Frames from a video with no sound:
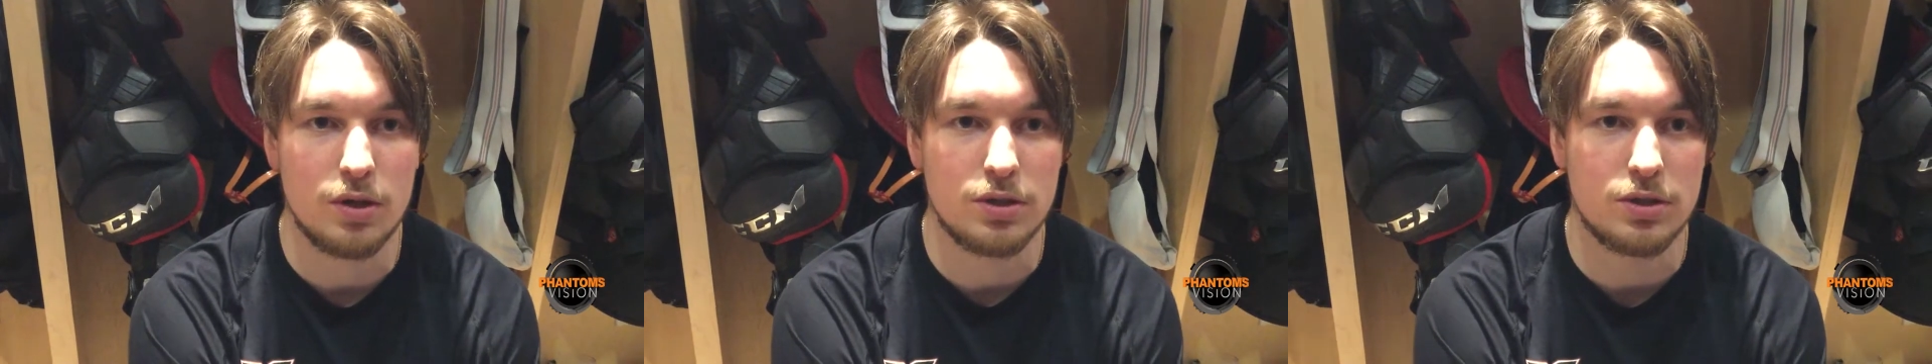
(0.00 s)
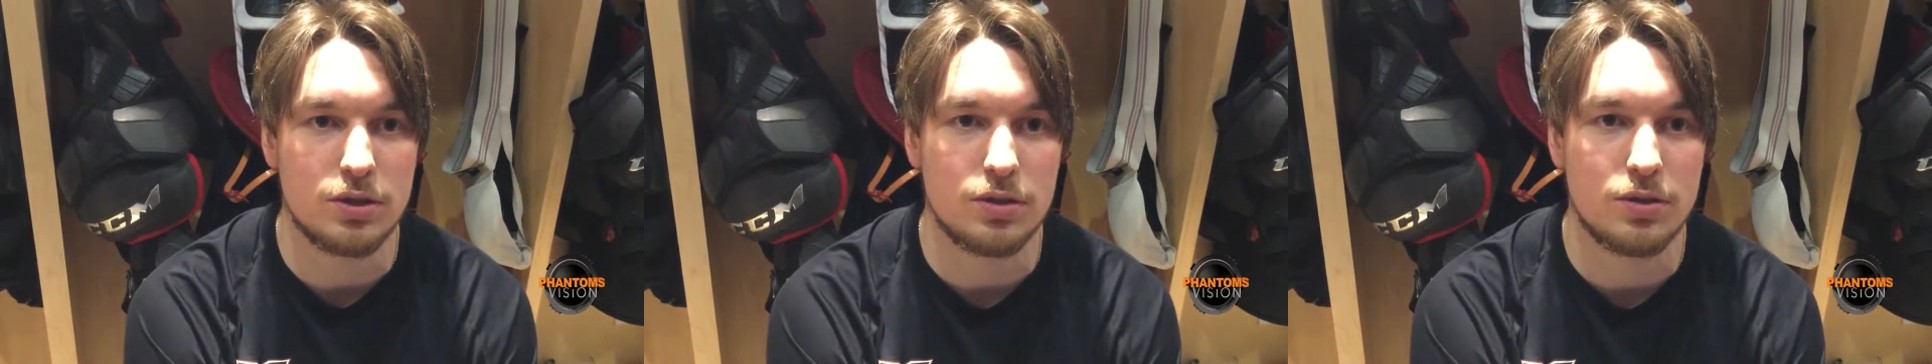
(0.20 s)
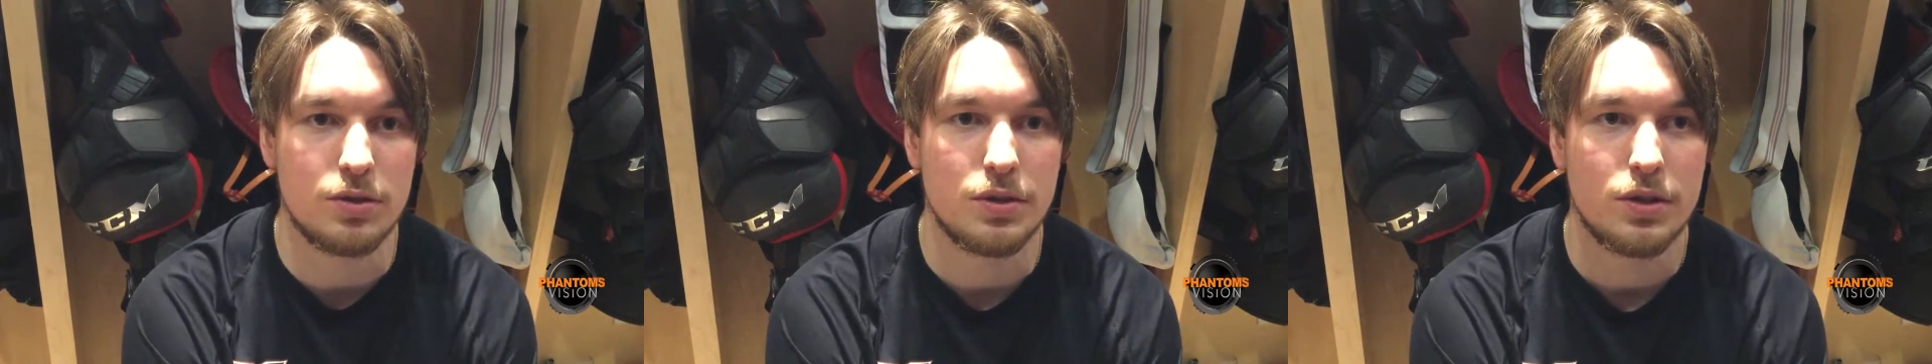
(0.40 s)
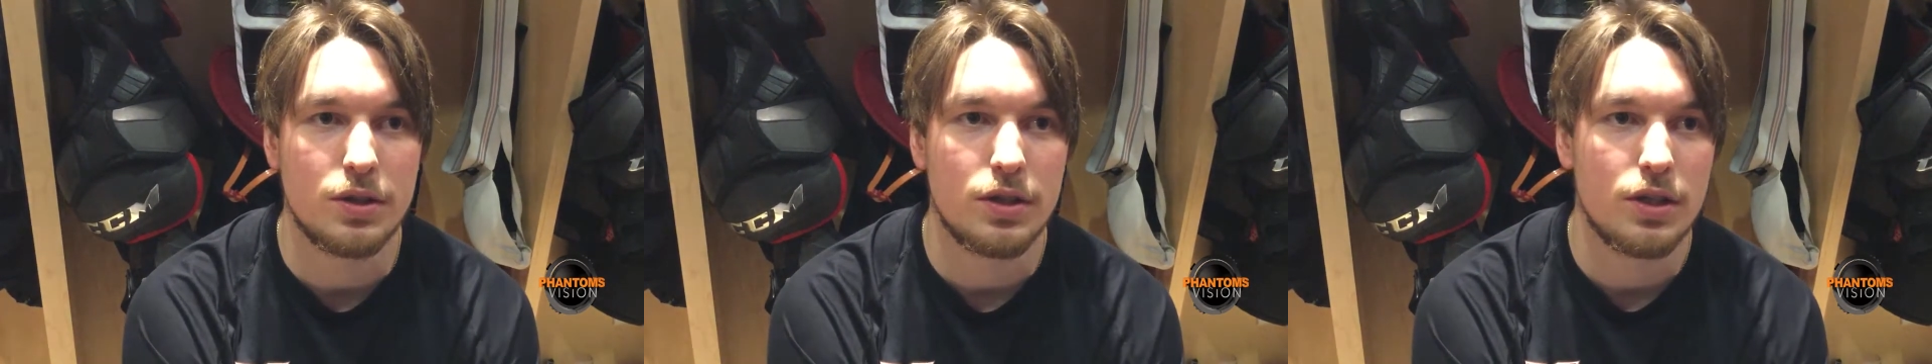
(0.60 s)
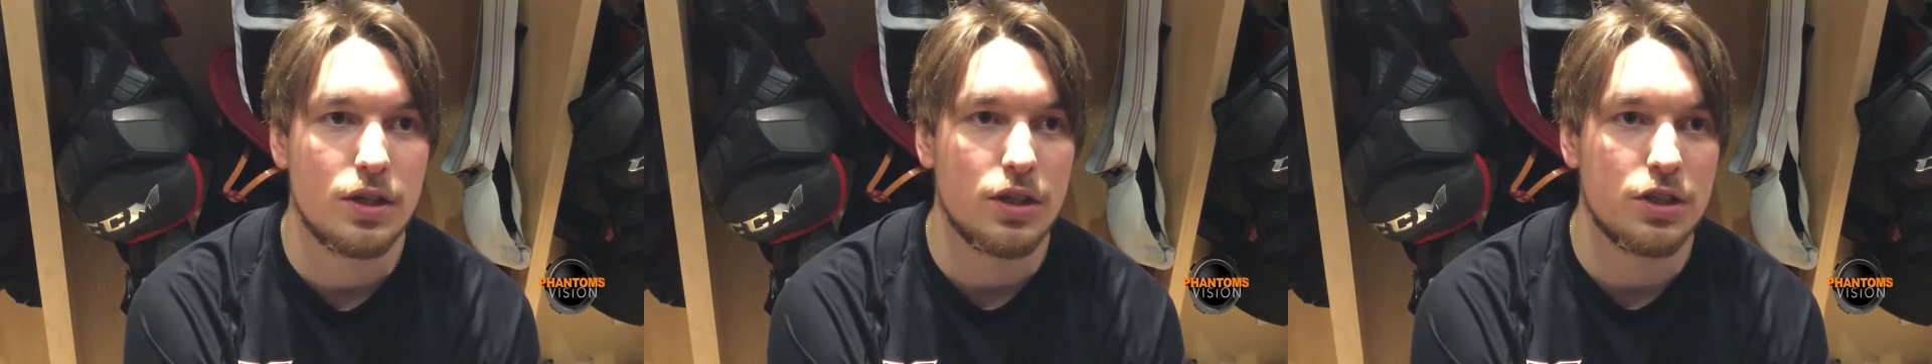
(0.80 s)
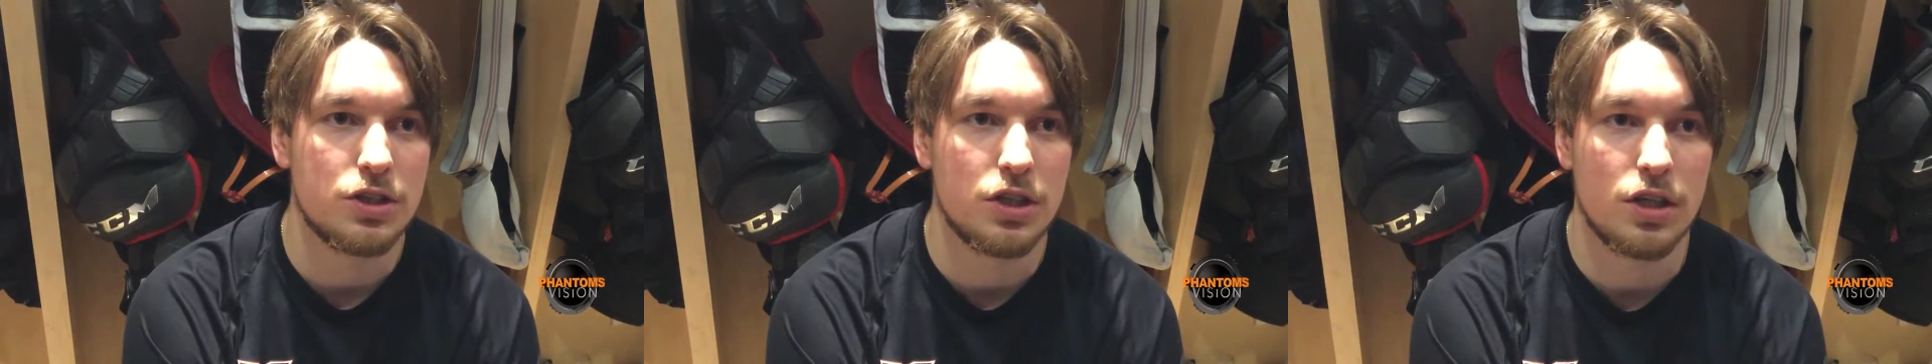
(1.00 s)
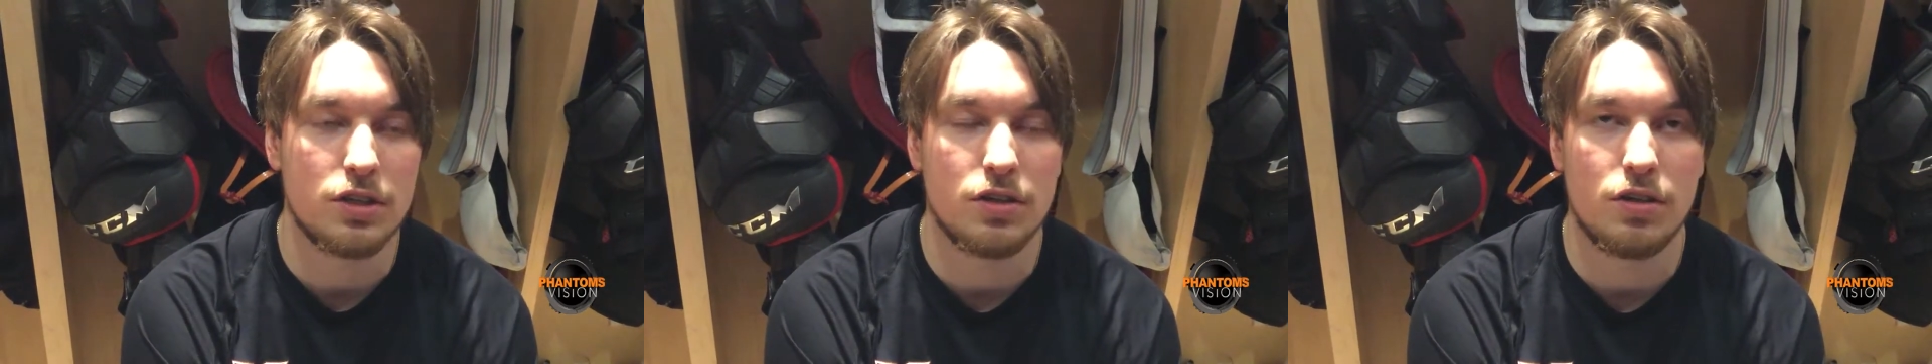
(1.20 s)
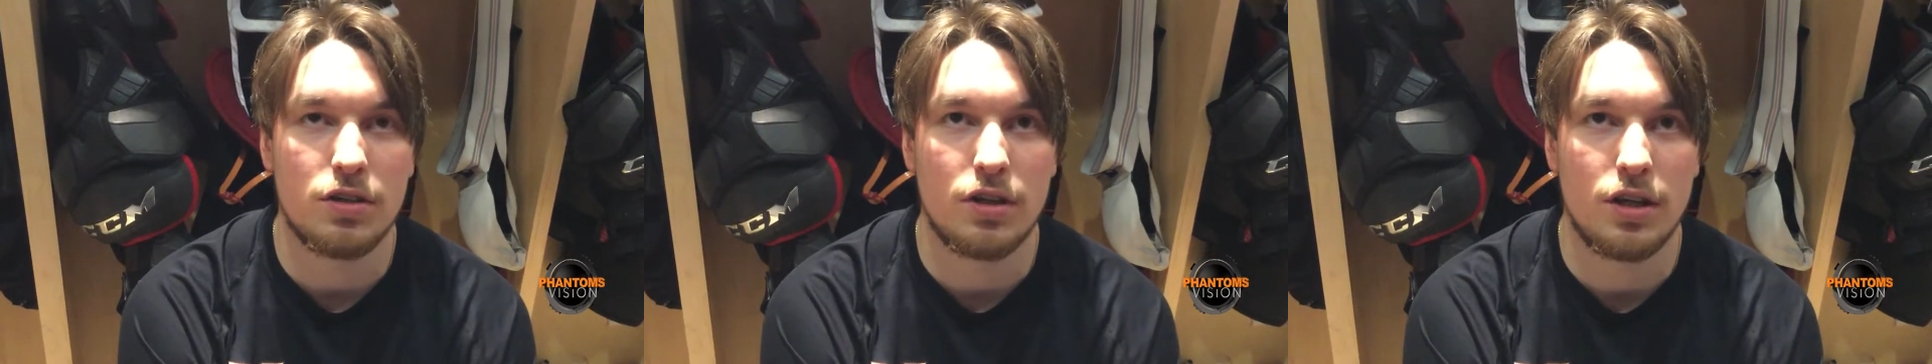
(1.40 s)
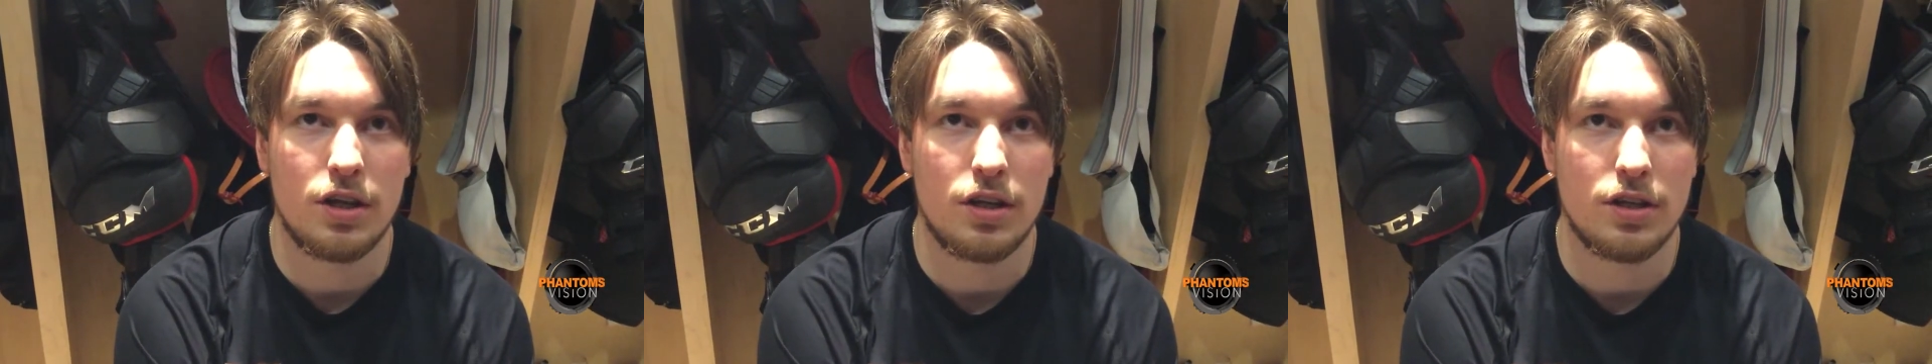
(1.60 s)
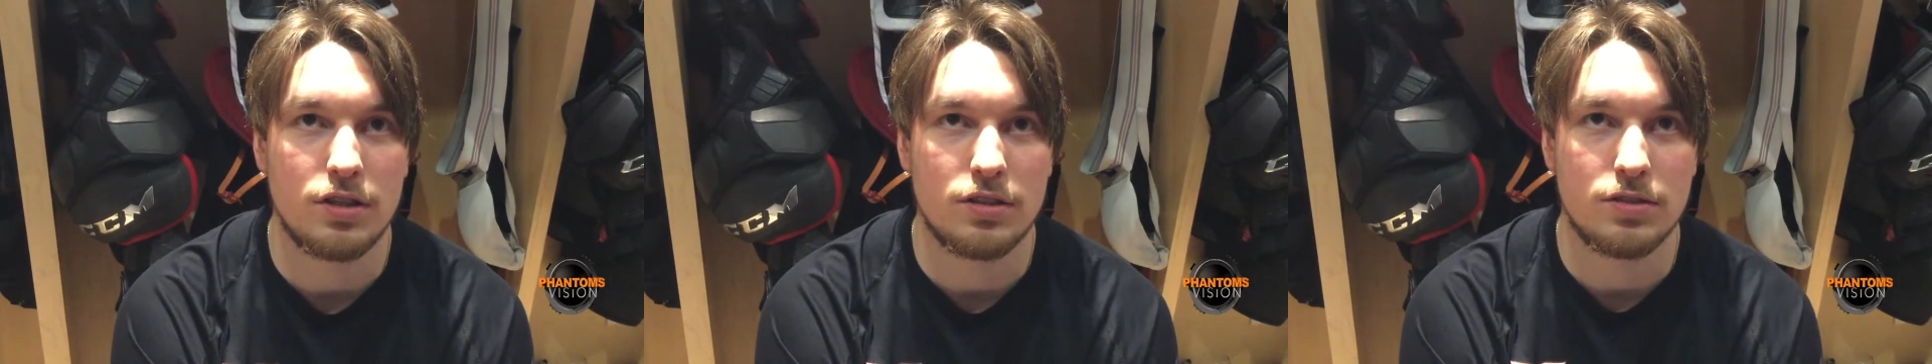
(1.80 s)
So shot to the net
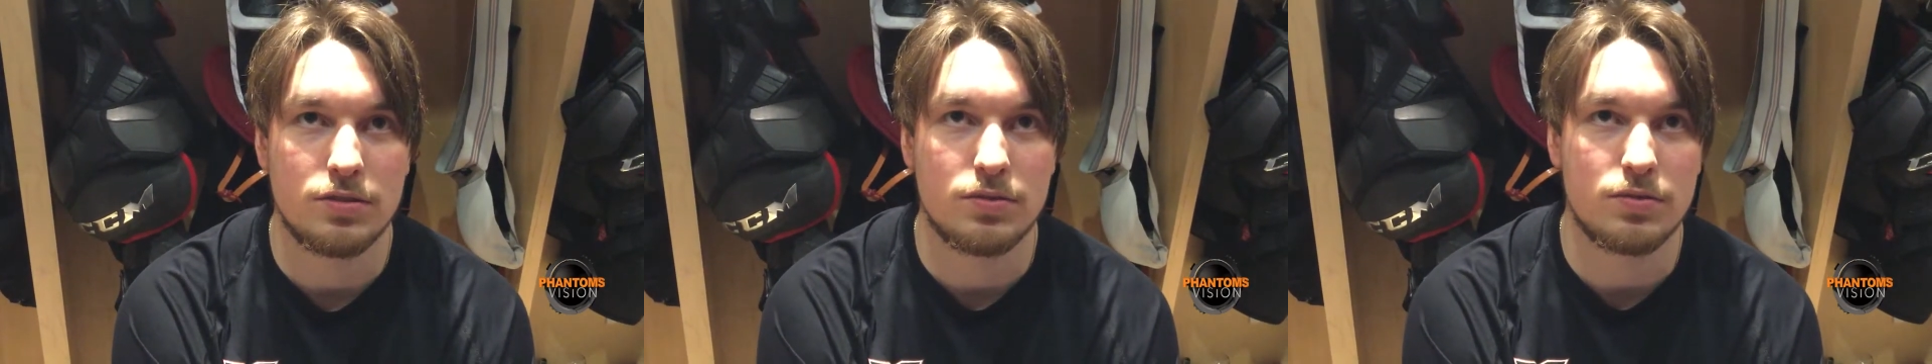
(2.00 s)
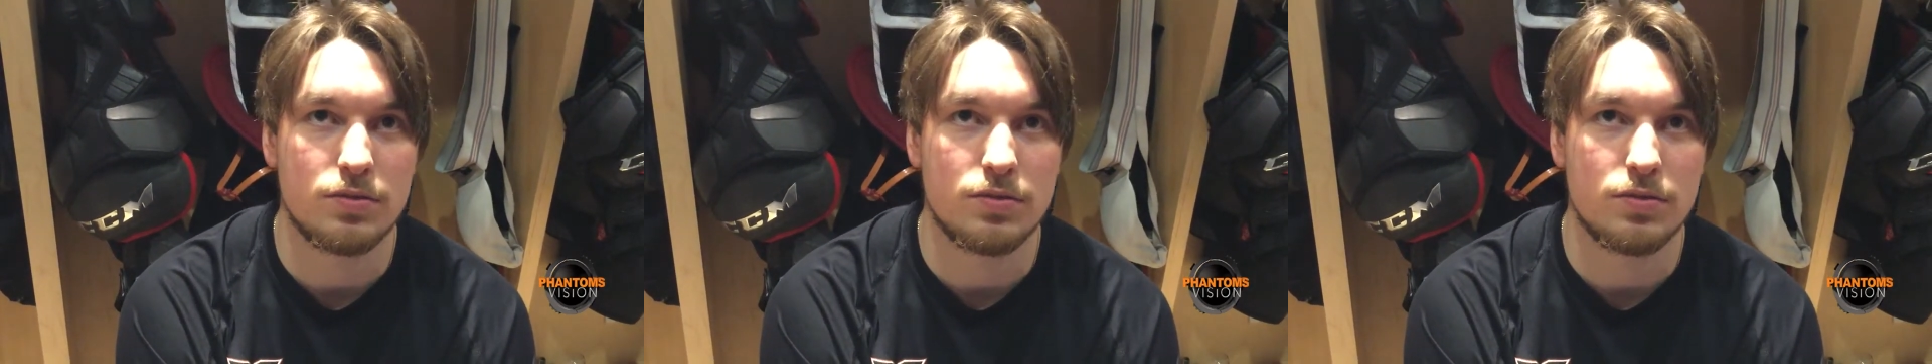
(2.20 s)
and